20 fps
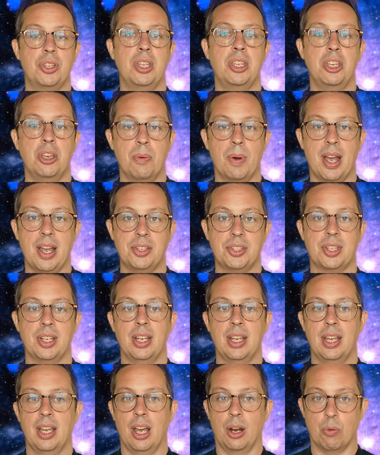the US
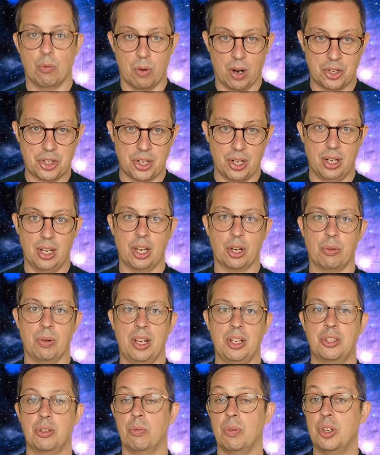and Russia
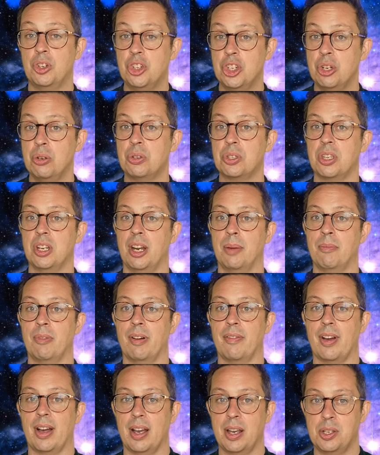agreed to reduce the number
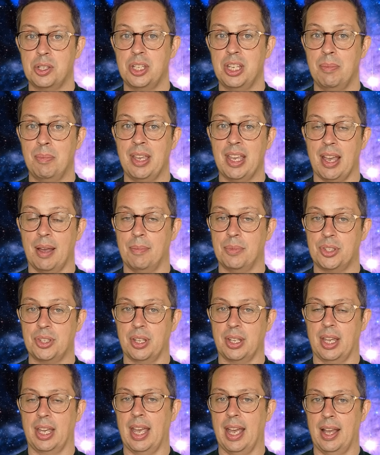of ICBMs
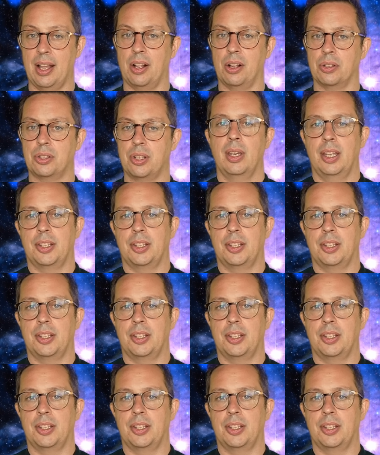that they held.